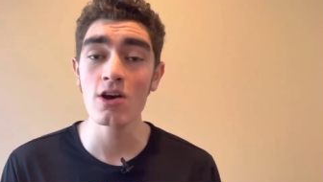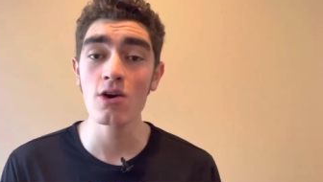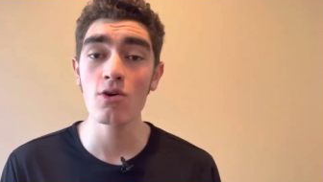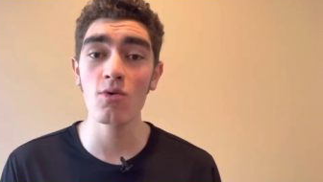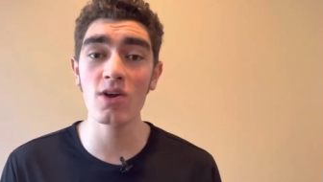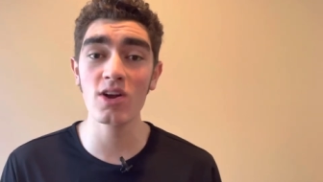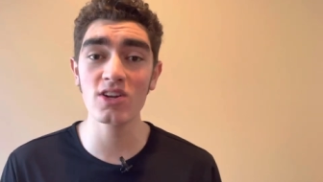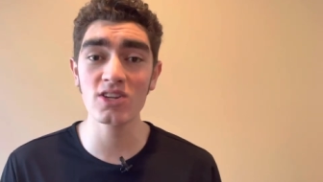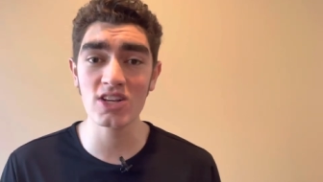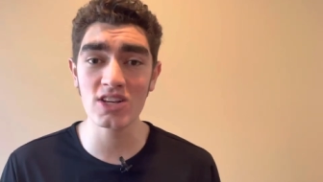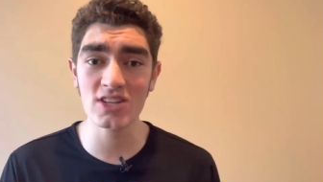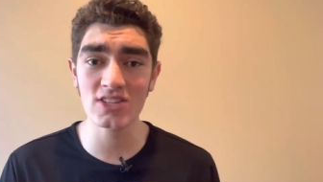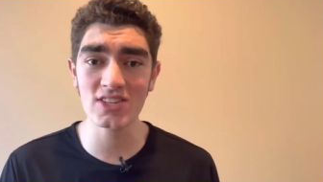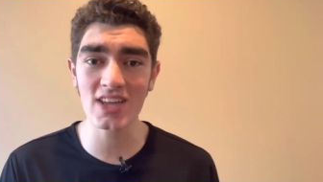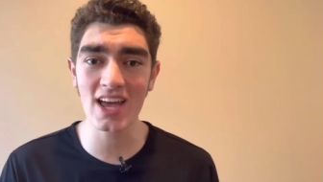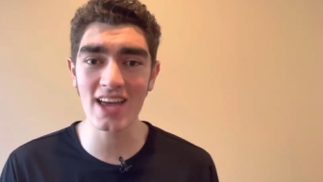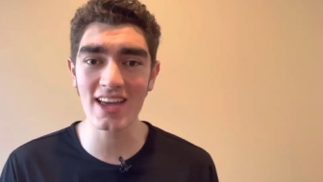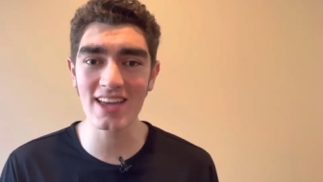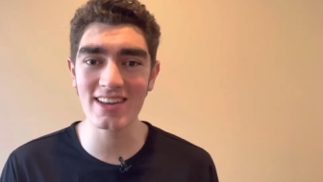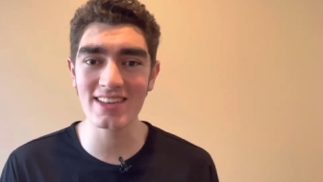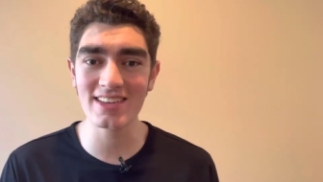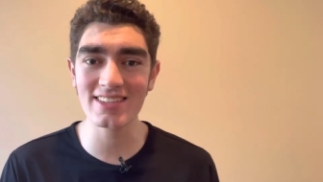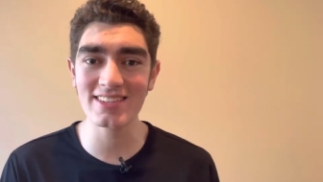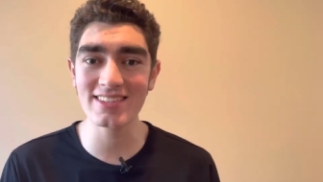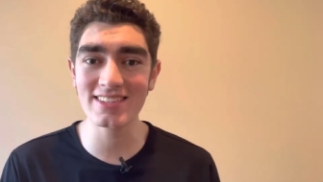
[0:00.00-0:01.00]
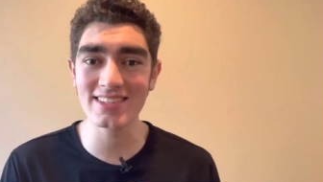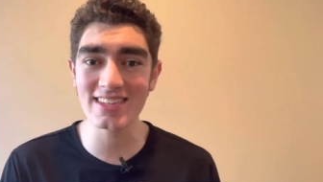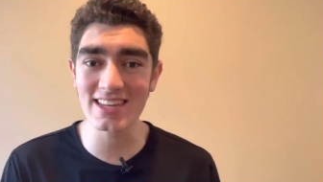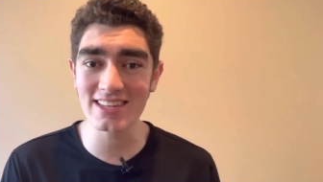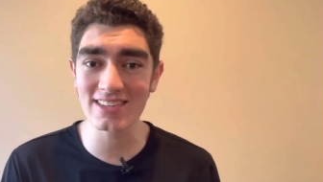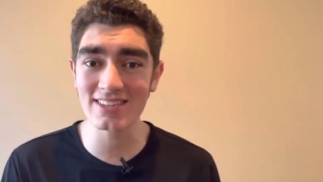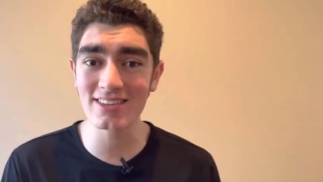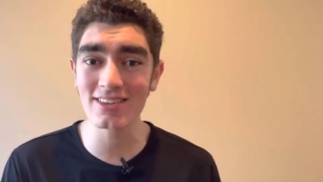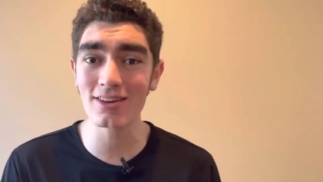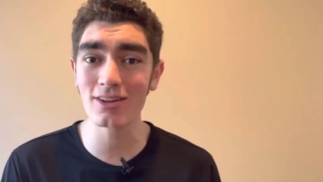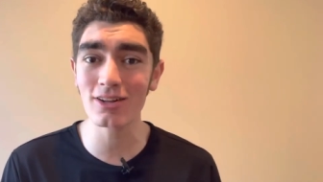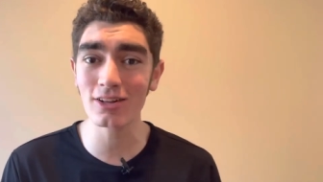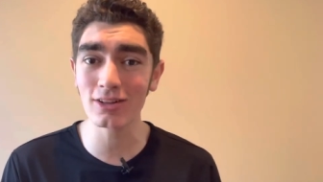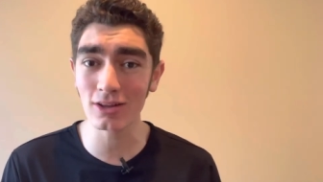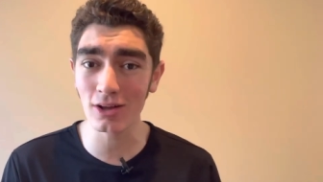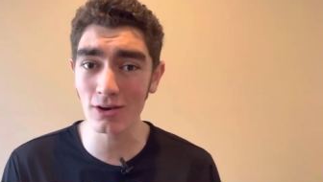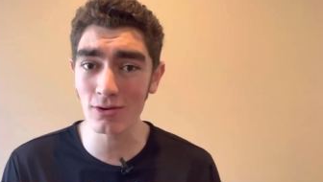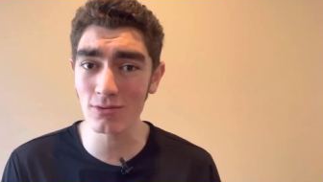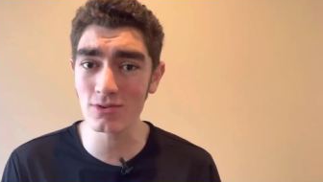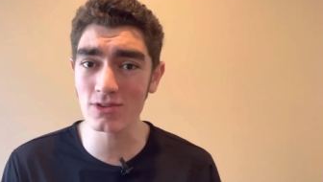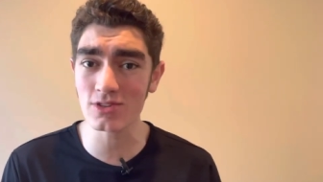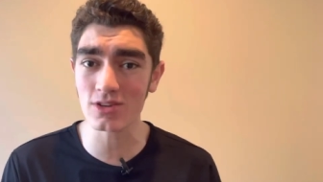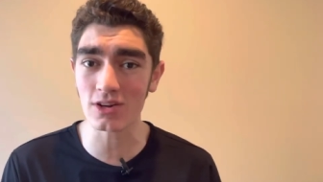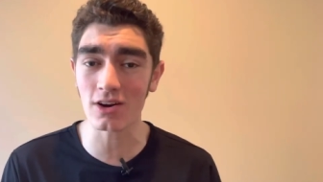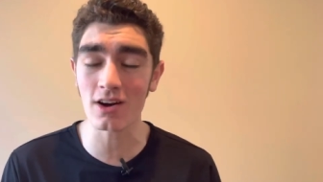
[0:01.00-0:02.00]
which he set in his season
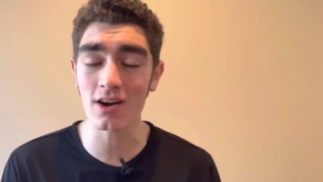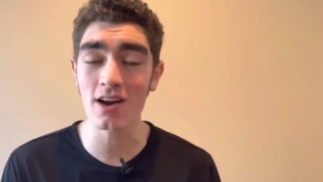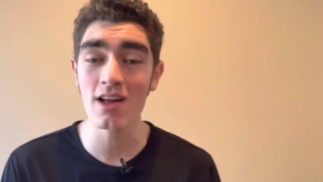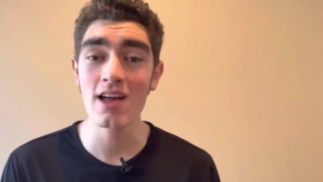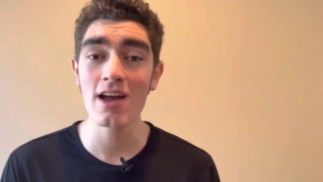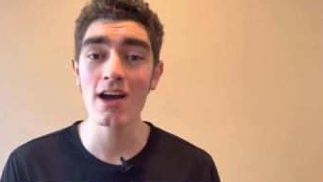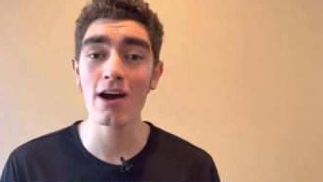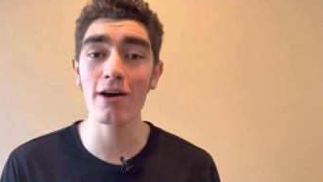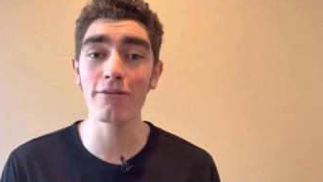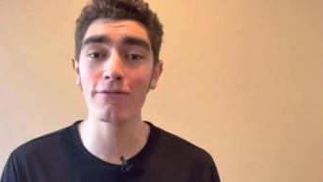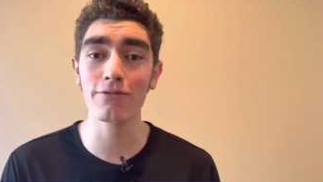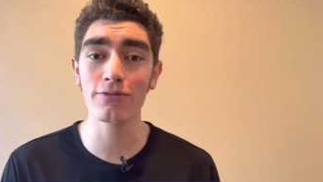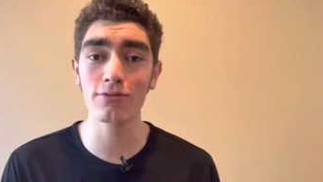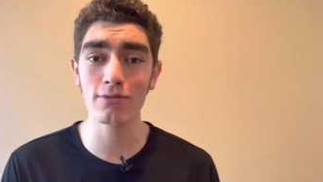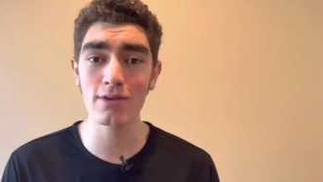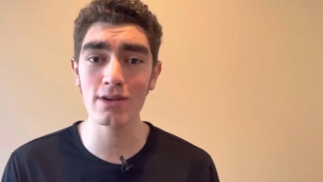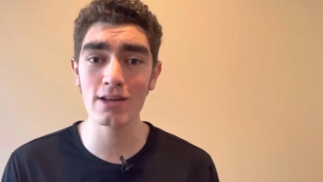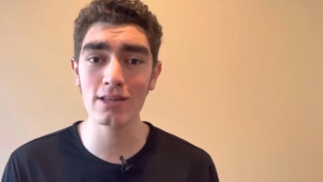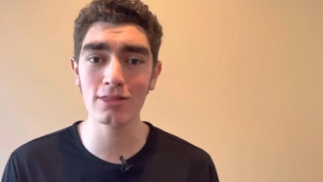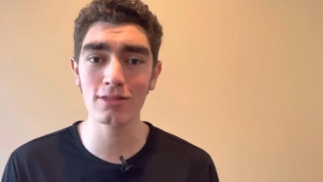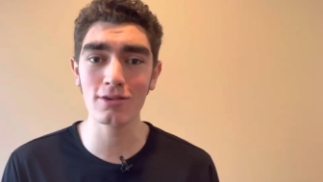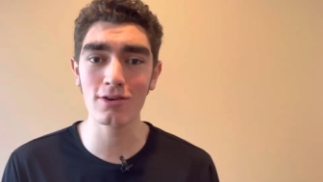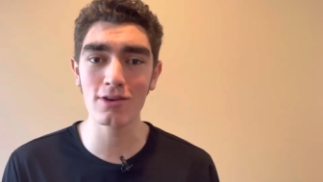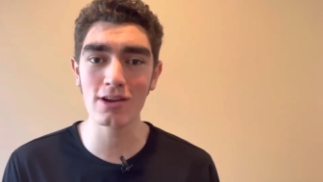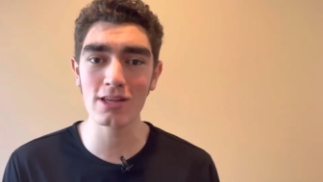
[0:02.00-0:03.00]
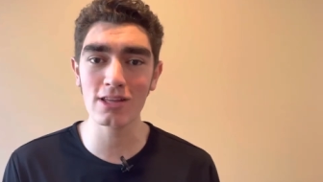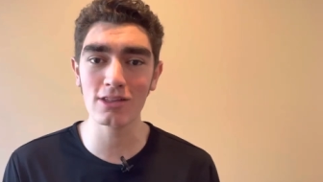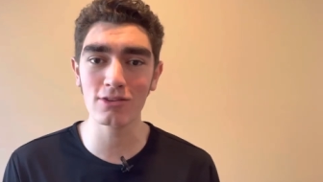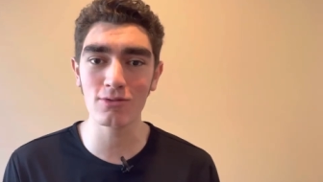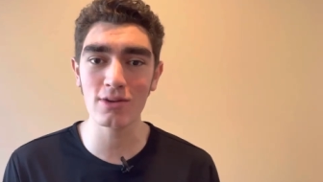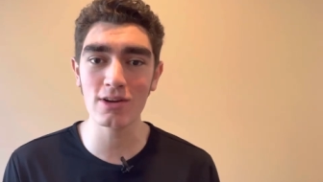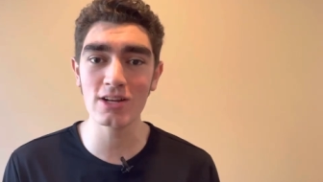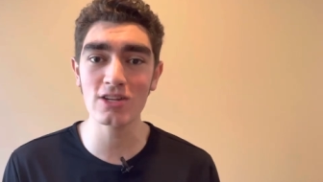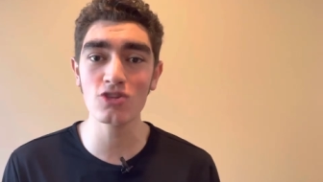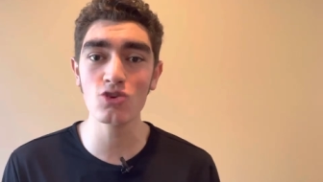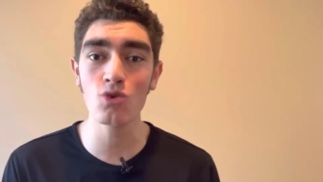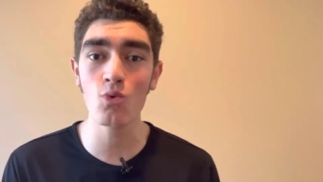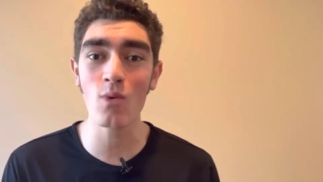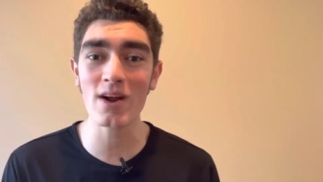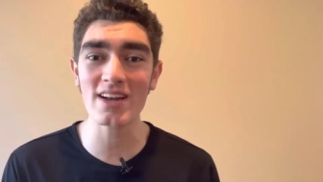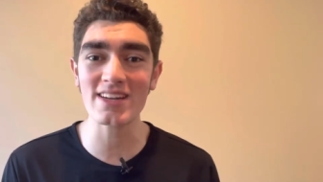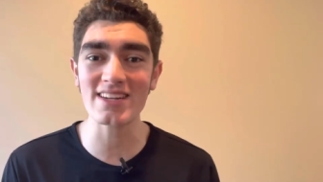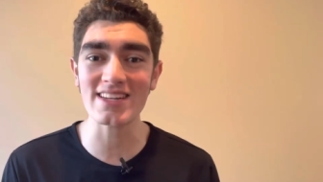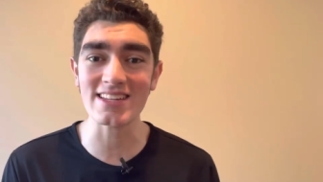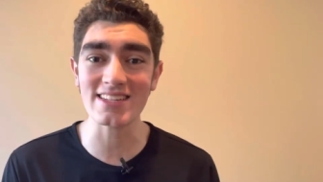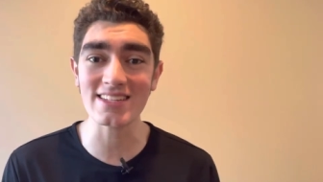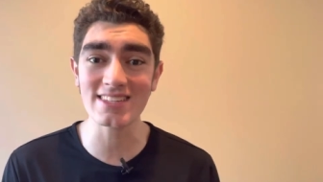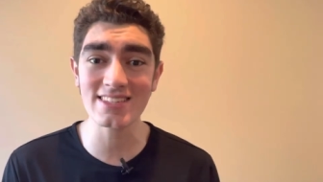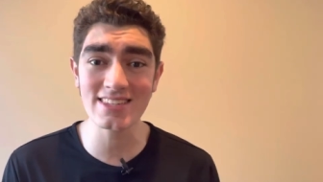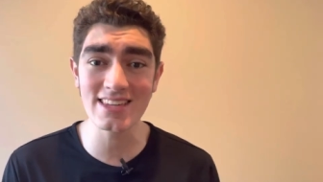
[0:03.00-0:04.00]
closer of
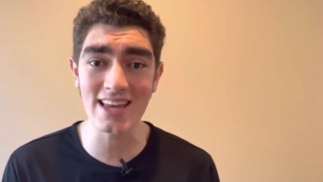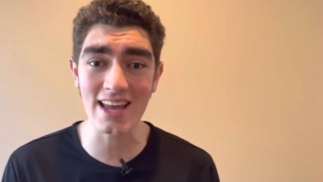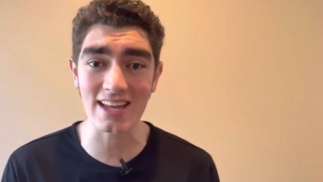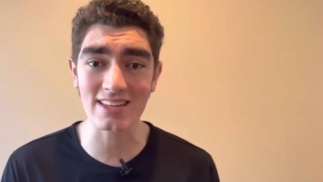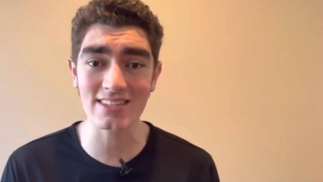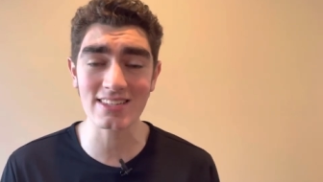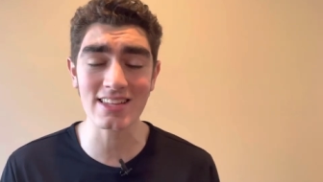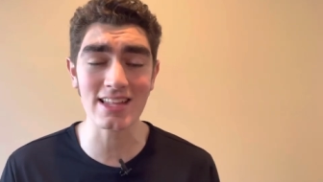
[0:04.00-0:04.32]
333.26.